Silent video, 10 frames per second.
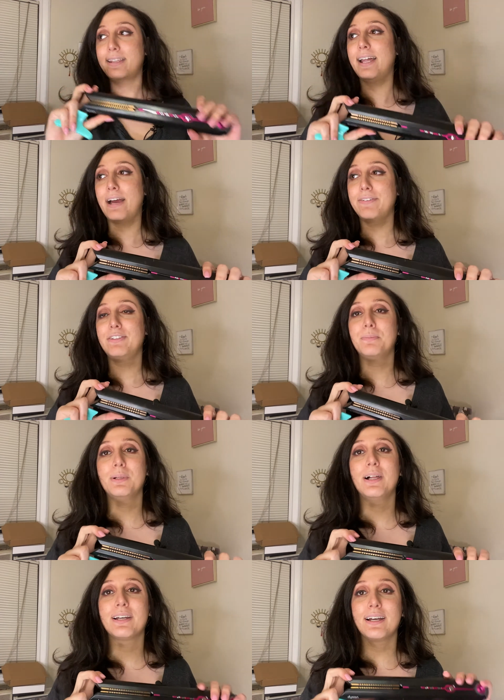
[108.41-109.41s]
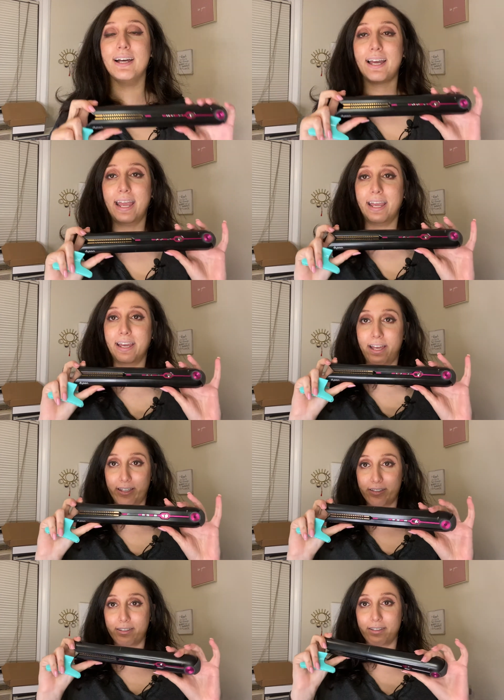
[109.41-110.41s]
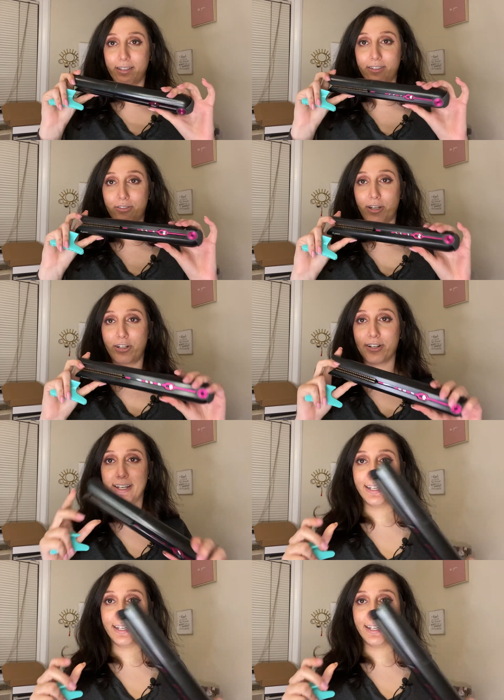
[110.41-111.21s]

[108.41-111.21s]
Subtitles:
Not having to plug a straightener